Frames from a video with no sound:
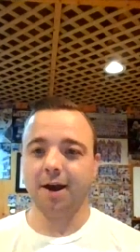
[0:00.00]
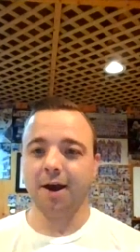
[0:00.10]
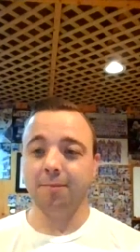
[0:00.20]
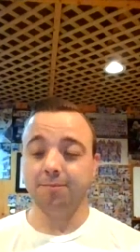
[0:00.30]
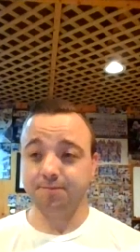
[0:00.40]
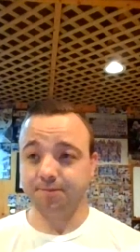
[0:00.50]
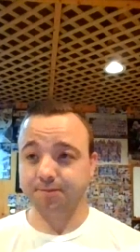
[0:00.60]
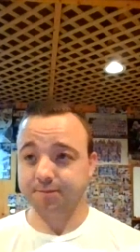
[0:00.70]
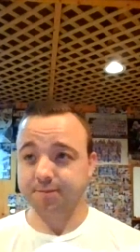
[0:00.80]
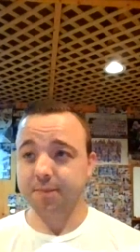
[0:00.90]
um,
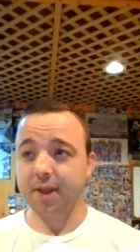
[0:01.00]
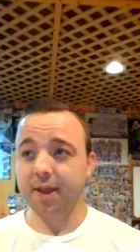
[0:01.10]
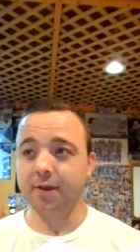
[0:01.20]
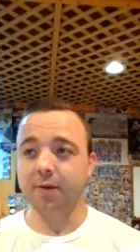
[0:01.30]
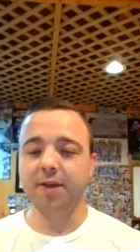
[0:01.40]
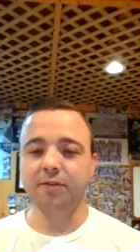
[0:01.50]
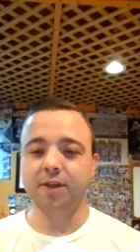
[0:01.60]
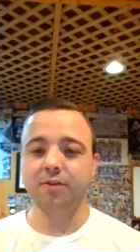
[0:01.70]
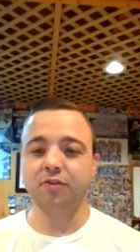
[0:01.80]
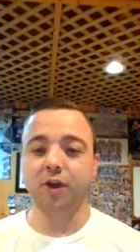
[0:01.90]
and they're
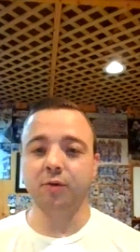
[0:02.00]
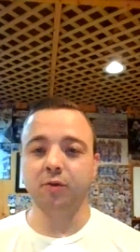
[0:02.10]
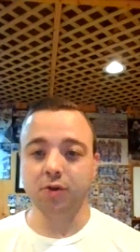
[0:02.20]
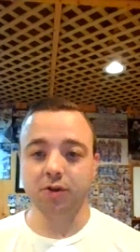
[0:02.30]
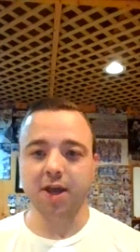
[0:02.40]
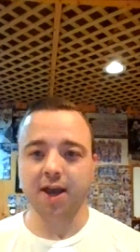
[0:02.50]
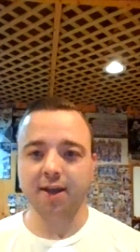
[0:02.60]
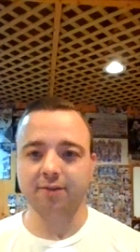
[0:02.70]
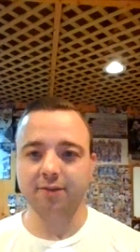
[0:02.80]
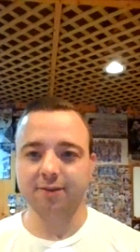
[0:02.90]
basically the general good
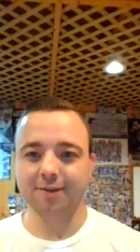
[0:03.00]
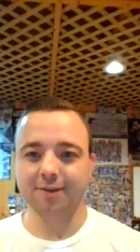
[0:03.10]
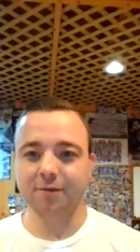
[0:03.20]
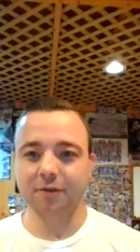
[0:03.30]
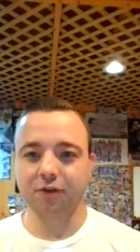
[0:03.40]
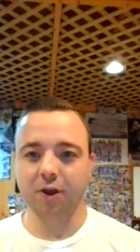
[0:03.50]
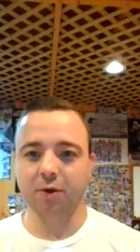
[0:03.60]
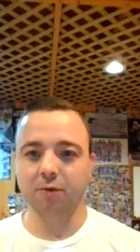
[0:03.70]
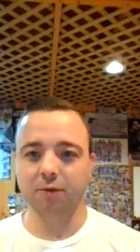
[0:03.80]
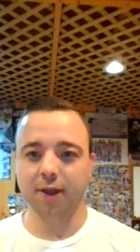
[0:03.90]
guys of the
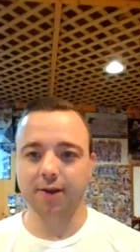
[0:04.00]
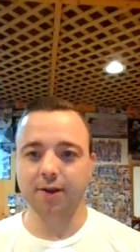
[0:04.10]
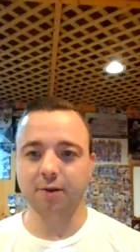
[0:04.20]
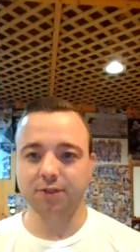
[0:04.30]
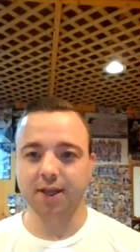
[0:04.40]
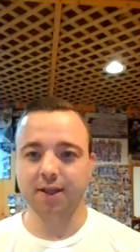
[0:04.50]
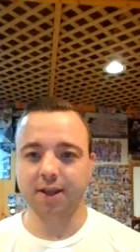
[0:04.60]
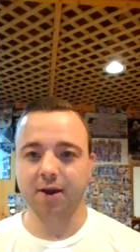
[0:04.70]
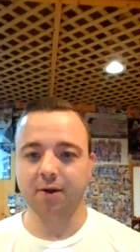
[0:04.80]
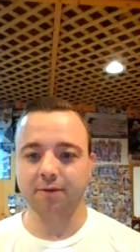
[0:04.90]
show, like you know taking
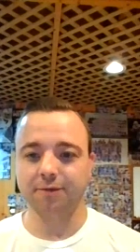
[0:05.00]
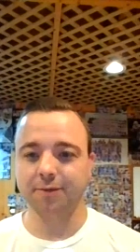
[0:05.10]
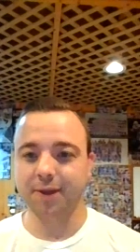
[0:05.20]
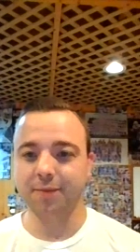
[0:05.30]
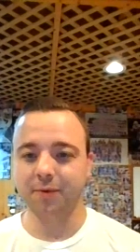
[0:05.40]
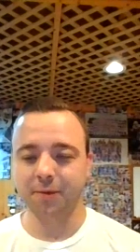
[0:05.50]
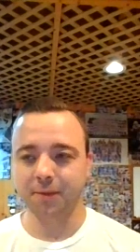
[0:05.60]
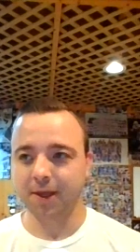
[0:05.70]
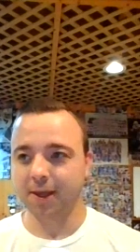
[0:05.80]
care of the people